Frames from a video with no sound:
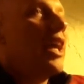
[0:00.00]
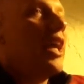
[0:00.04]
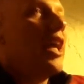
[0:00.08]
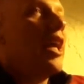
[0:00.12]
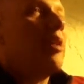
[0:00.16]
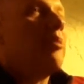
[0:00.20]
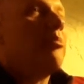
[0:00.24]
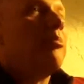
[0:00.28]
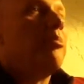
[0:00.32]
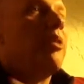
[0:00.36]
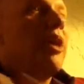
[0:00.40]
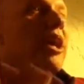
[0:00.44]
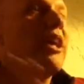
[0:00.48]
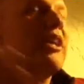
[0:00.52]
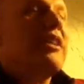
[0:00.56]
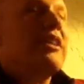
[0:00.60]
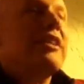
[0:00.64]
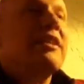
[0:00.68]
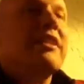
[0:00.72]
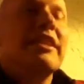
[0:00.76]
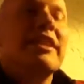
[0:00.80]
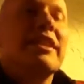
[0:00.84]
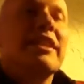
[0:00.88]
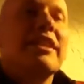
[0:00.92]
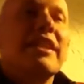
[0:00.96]
And
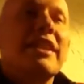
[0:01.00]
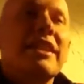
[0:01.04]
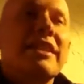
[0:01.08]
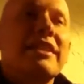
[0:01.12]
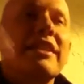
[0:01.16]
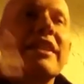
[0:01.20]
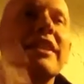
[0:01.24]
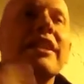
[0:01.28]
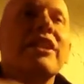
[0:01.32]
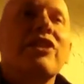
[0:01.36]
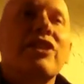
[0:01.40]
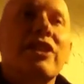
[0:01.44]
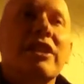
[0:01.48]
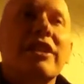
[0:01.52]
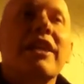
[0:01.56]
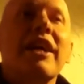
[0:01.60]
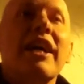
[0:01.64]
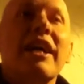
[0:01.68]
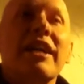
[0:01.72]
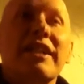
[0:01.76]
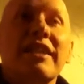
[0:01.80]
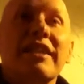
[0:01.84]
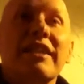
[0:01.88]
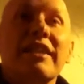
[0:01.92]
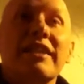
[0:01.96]
practicing listening to
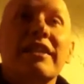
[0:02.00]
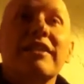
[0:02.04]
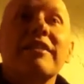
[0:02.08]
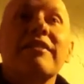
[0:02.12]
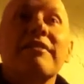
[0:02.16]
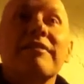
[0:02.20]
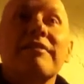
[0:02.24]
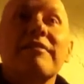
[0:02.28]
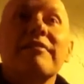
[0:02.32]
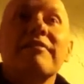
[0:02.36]
guidance.